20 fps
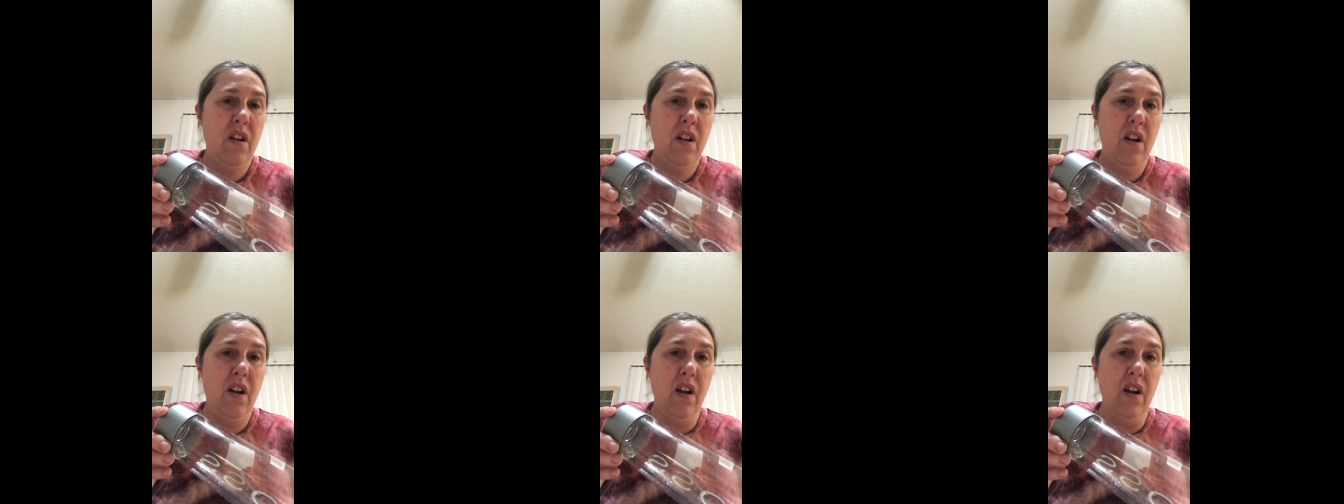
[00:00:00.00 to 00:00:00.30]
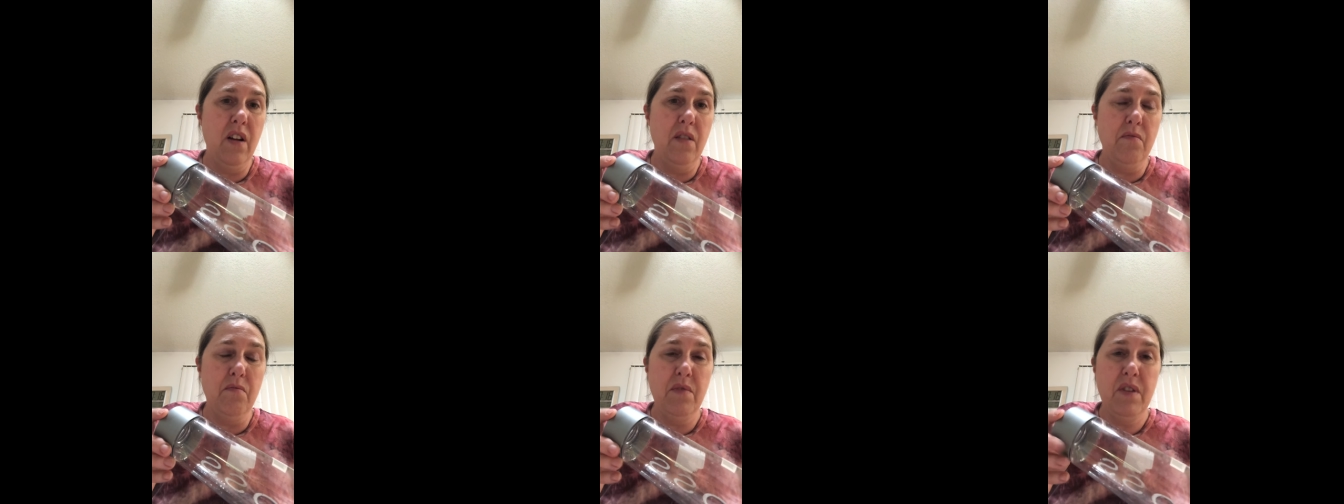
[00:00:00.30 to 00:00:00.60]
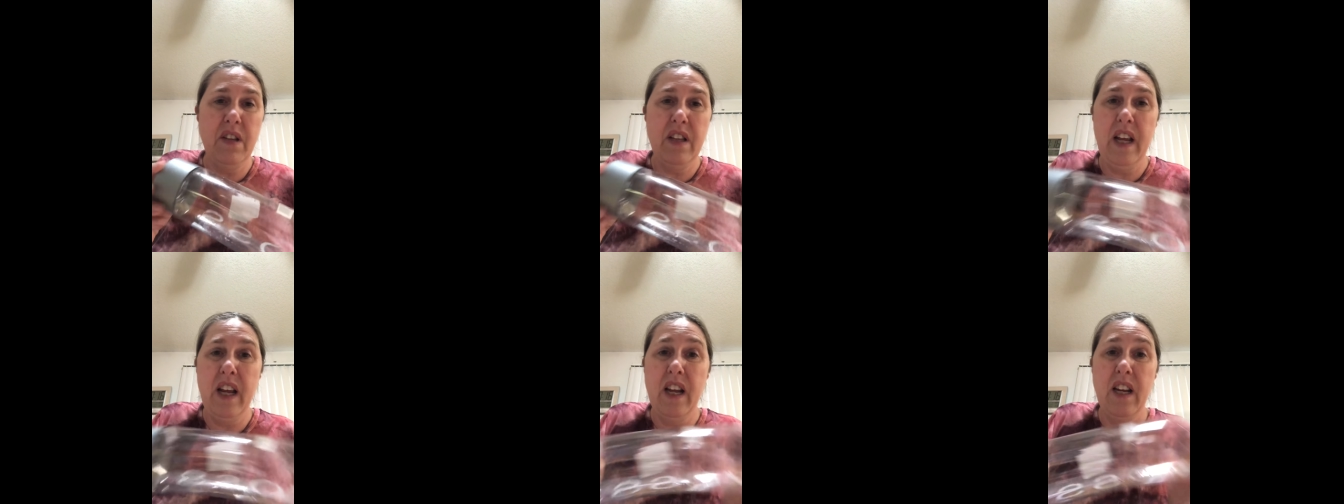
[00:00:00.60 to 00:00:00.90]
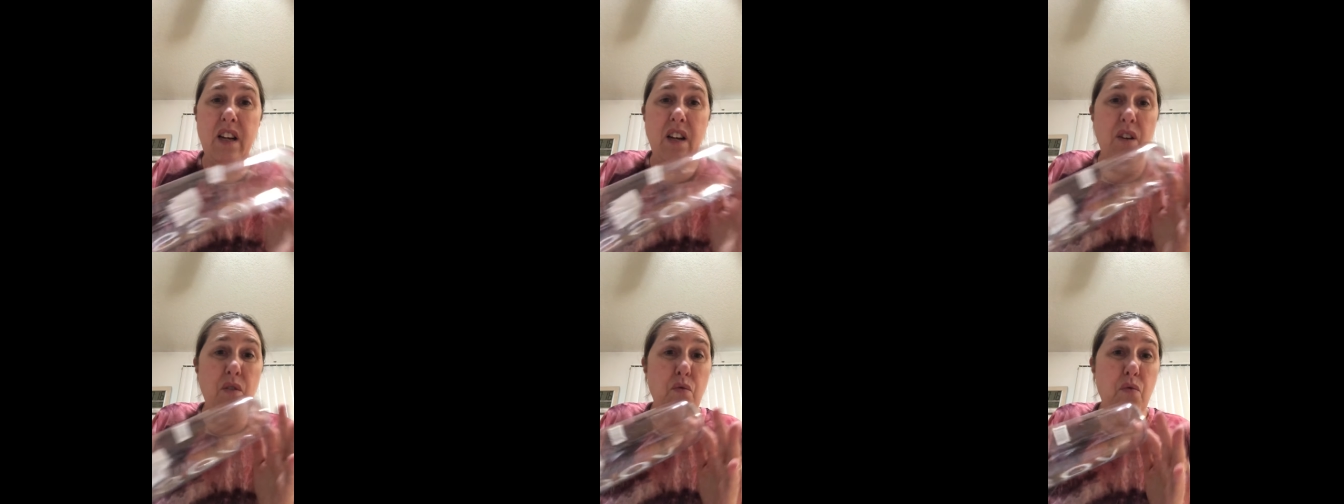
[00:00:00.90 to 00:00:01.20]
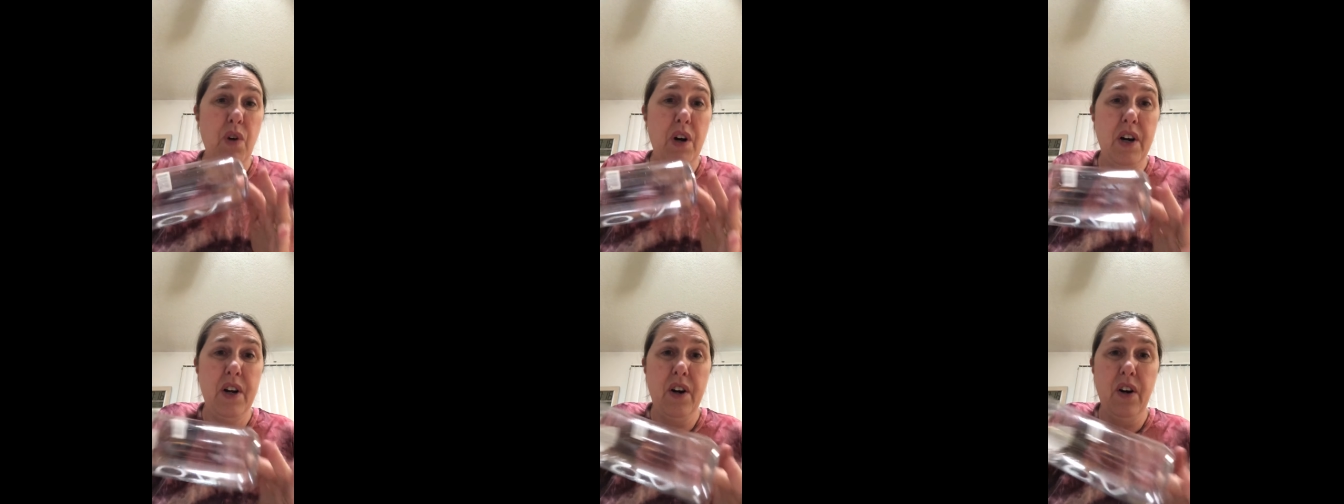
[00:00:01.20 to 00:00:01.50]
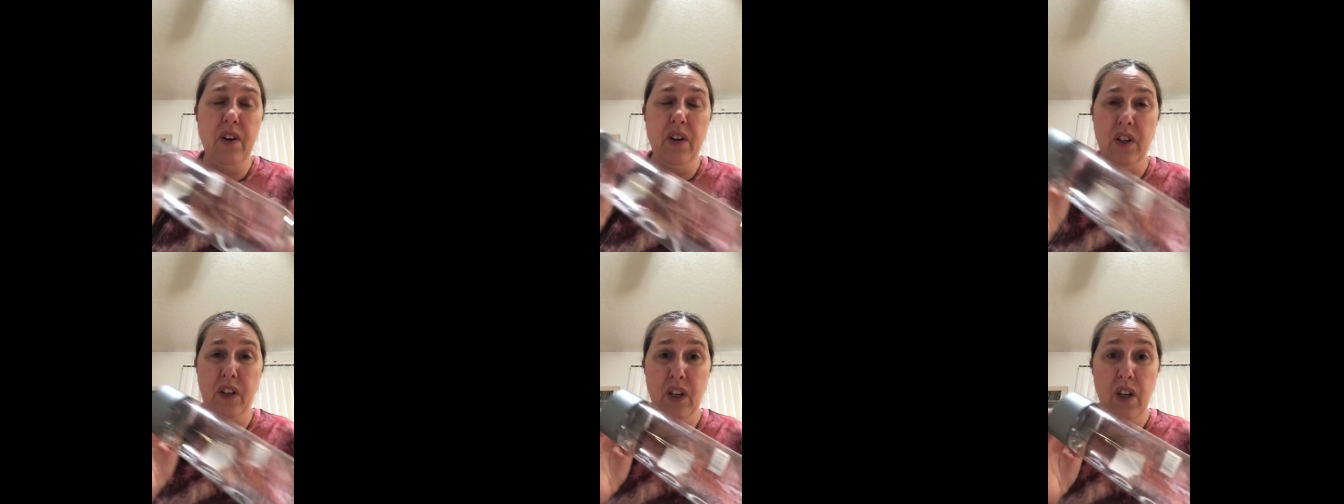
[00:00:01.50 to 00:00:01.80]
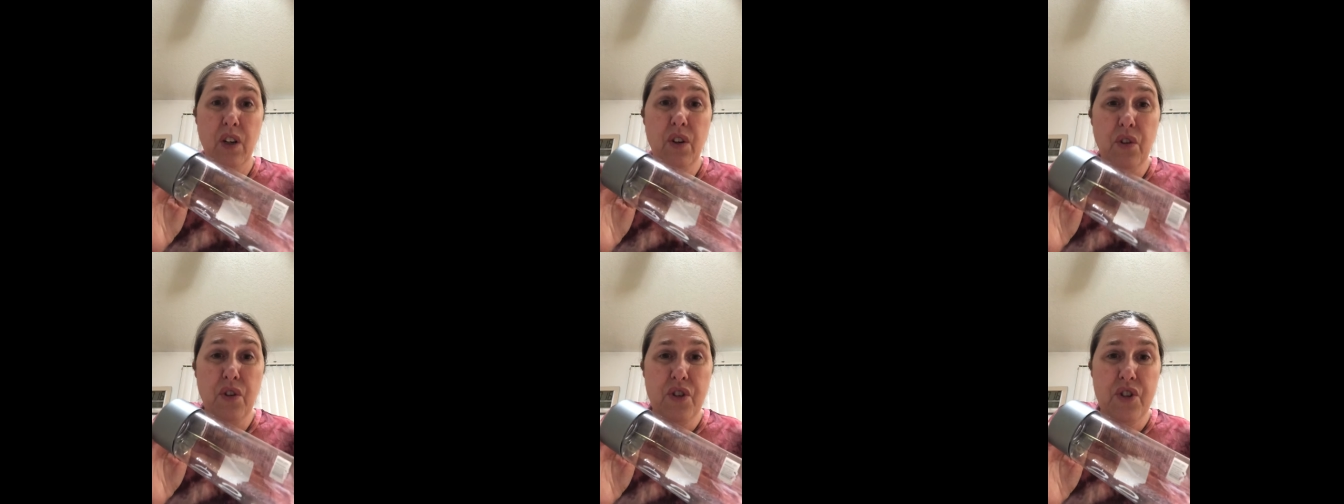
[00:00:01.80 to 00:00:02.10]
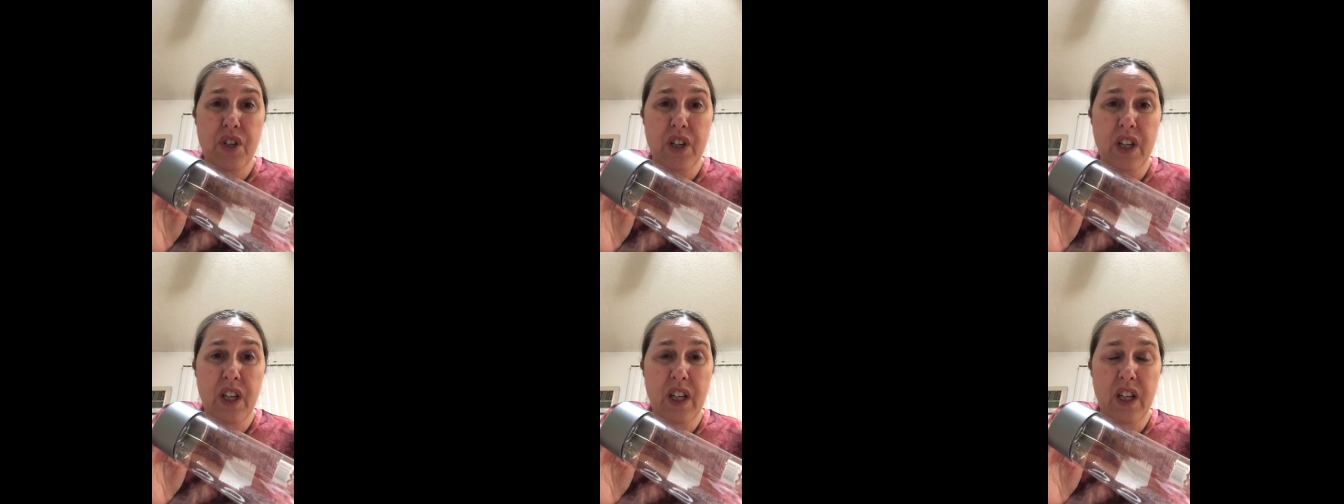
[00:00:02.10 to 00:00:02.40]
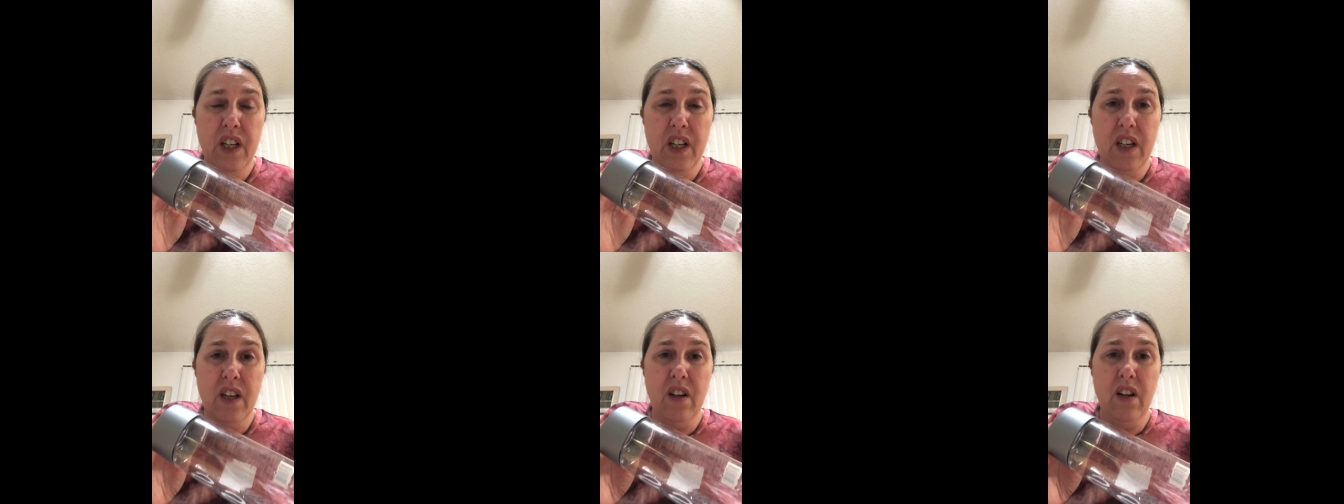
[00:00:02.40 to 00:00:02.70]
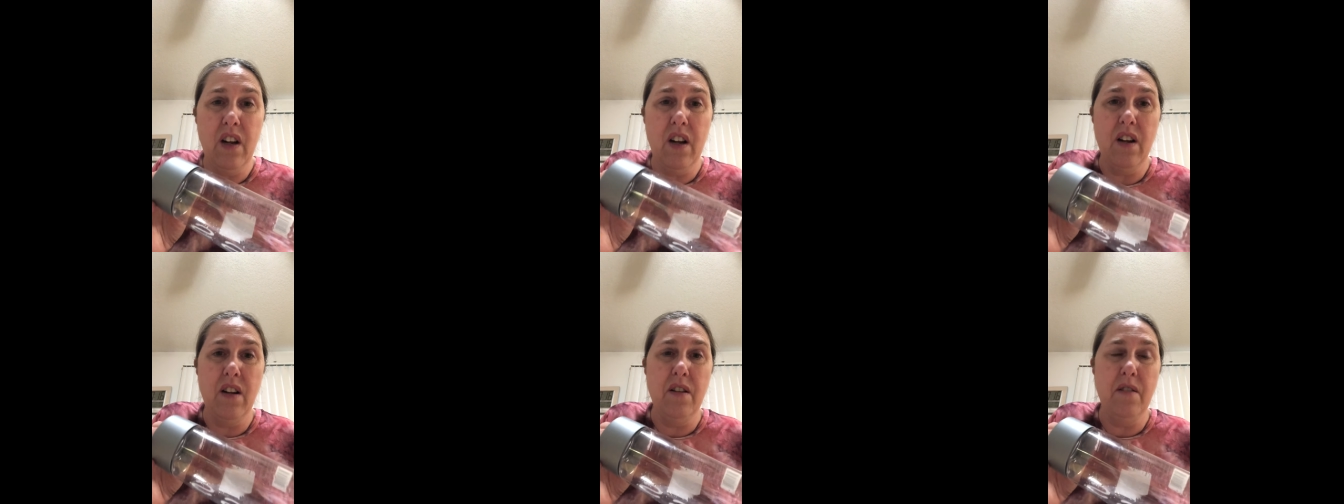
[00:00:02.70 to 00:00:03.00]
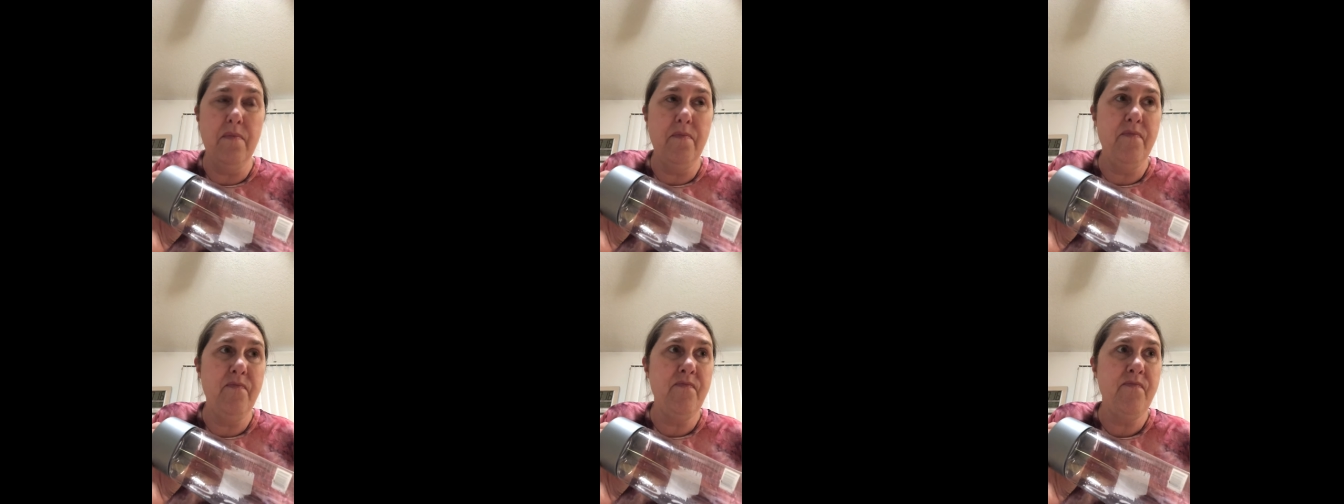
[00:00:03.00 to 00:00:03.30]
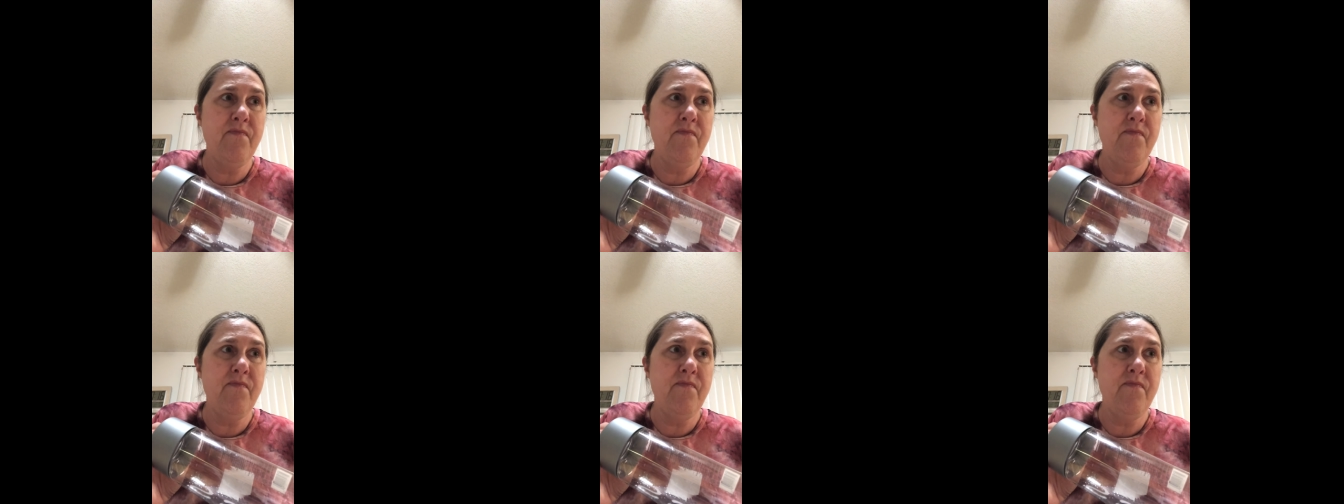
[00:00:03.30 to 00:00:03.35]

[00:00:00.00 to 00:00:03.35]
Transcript: um, sand and water and ocean. Um,